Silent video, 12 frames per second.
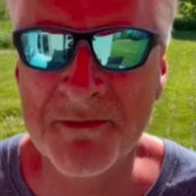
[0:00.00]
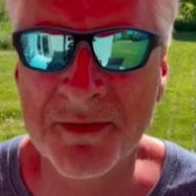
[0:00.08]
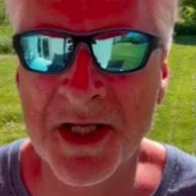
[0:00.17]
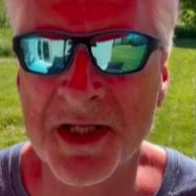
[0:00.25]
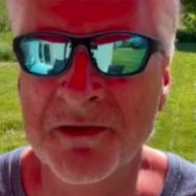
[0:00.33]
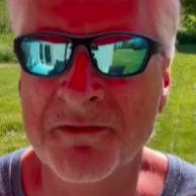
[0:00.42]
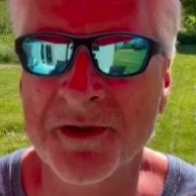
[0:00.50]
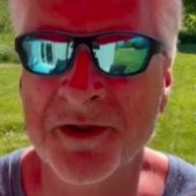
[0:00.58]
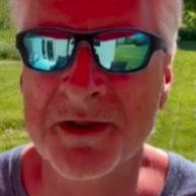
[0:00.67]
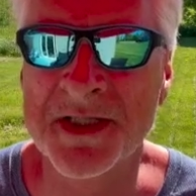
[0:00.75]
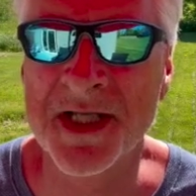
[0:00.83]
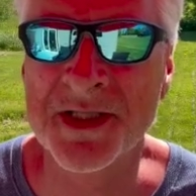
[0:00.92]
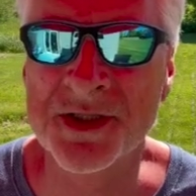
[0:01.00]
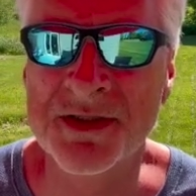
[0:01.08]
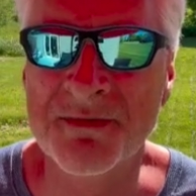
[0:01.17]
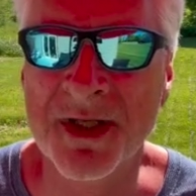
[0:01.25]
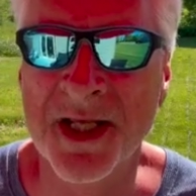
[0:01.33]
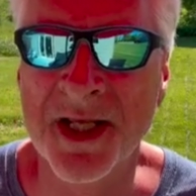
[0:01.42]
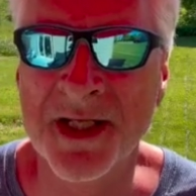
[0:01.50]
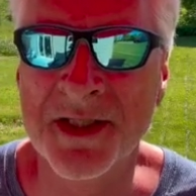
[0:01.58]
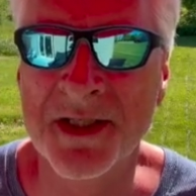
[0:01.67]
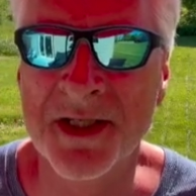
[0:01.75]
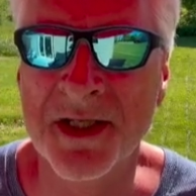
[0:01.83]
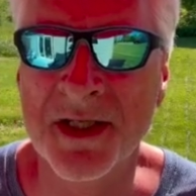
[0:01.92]
Thank you for your attention, and
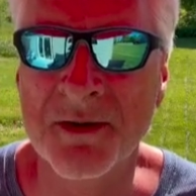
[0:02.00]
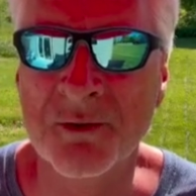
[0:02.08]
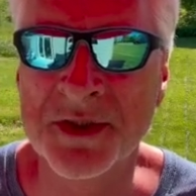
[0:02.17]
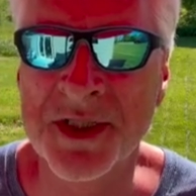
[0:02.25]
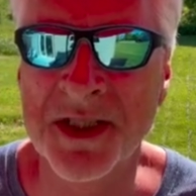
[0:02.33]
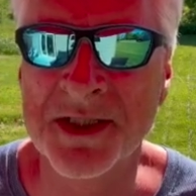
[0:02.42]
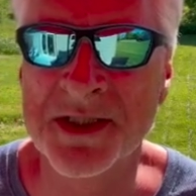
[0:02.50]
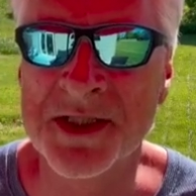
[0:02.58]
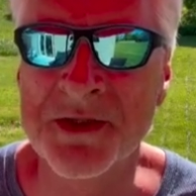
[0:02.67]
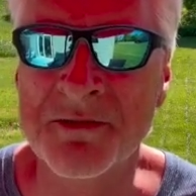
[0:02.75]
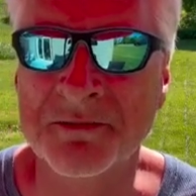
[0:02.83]
we'll talk to you soon.